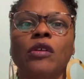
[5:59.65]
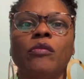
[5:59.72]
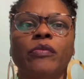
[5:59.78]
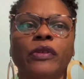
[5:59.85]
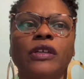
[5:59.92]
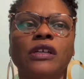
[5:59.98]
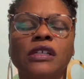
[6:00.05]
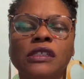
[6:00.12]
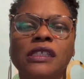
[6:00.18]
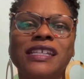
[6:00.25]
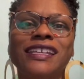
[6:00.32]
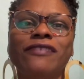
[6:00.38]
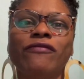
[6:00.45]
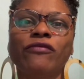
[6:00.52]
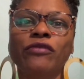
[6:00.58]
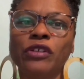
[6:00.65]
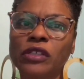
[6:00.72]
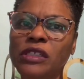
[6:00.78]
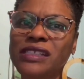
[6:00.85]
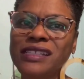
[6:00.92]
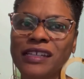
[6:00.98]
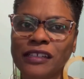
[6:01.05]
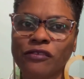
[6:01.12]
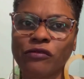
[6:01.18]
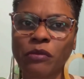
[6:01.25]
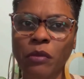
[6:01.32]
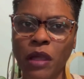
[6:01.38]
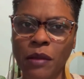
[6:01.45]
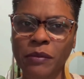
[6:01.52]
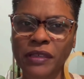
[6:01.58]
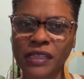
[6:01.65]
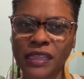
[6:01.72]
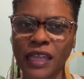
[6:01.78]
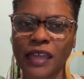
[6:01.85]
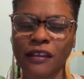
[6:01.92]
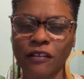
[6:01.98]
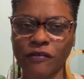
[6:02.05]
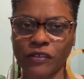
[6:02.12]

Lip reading: because it really does remind me a lot of a